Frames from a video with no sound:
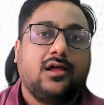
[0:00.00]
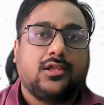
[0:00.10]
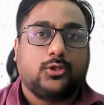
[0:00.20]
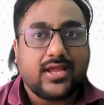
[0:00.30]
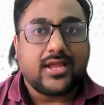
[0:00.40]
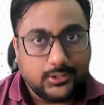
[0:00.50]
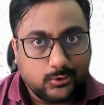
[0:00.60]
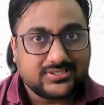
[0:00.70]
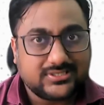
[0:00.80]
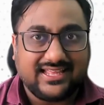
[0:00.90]
you can
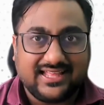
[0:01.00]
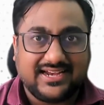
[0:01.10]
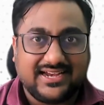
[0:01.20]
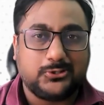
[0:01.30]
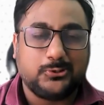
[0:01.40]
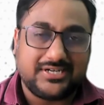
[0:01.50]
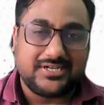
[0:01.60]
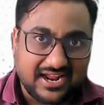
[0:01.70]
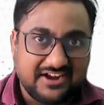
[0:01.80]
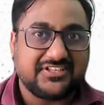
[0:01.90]
use AI to
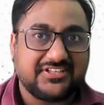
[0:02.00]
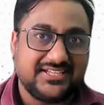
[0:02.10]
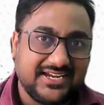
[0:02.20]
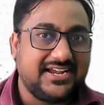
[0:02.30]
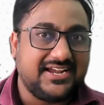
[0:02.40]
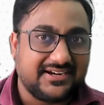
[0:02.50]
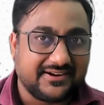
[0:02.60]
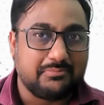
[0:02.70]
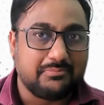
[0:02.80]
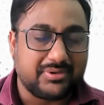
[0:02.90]
draft the
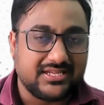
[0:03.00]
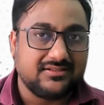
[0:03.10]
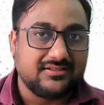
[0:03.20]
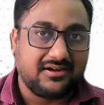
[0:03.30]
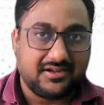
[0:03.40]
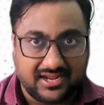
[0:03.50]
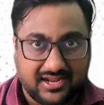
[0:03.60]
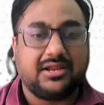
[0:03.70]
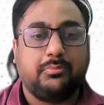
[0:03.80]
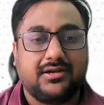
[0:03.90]
intercompany
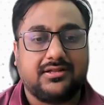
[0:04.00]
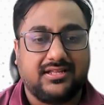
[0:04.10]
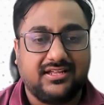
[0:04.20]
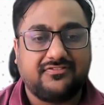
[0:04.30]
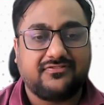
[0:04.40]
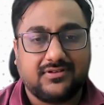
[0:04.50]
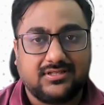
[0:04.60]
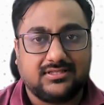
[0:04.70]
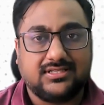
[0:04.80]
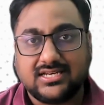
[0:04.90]
agreement. If
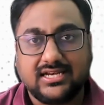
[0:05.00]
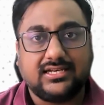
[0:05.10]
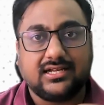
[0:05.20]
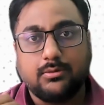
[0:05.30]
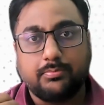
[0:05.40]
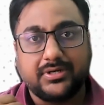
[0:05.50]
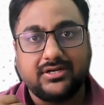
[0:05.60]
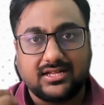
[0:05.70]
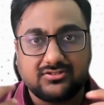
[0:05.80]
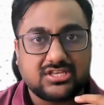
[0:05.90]
there's an intercompany
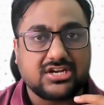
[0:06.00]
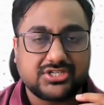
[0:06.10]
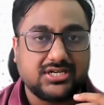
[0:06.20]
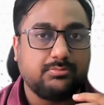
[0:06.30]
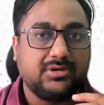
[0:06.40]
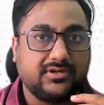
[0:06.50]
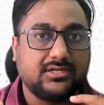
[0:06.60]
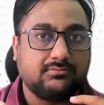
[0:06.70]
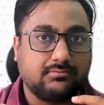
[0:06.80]
transaction between